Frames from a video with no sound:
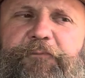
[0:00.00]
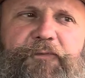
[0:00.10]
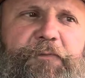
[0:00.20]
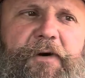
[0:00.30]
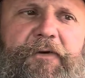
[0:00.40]

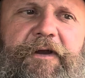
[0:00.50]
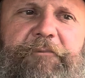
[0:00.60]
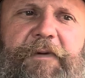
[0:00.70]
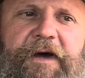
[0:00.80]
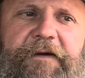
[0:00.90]

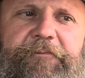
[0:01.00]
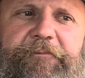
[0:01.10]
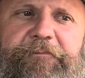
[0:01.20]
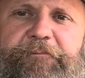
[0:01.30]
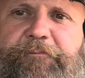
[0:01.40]
Smoking my
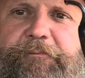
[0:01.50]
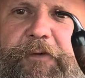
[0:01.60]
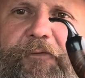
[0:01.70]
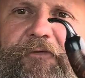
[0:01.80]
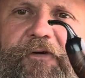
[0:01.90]

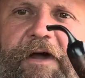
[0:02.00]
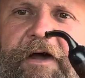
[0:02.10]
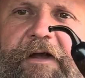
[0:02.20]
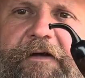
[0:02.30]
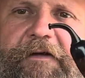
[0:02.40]

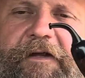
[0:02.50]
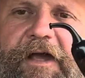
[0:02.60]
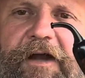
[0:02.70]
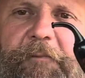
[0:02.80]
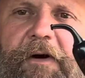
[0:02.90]
moonshine
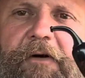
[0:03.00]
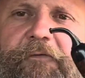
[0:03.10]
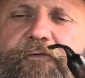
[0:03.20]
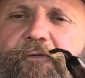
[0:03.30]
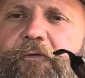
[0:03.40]

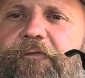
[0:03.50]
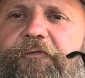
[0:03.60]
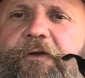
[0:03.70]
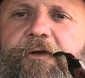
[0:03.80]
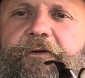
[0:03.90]
cannonball short
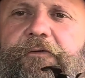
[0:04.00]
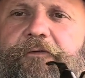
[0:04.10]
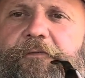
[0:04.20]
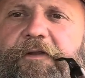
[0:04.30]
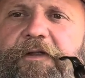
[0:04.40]

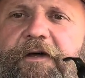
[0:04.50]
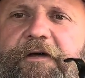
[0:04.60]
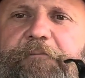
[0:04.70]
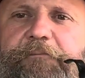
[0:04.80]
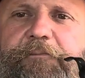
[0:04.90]
fuse with uh,
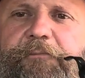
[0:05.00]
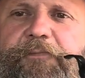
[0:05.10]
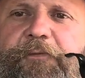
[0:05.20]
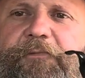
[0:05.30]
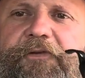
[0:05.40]

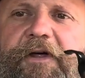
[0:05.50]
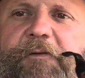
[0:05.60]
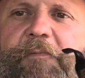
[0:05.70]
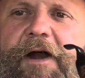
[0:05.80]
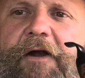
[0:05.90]
some
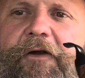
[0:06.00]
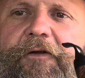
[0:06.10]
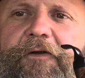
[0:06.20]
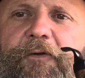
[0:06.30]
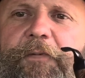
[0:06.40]
Sun Bear
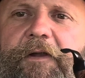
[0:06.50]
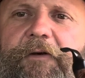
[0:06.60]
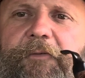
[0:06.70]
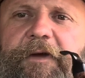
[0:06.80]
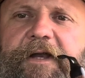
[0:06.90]

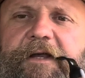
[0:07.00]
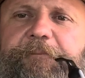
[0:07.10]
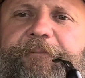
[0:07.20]
Tupelo in it.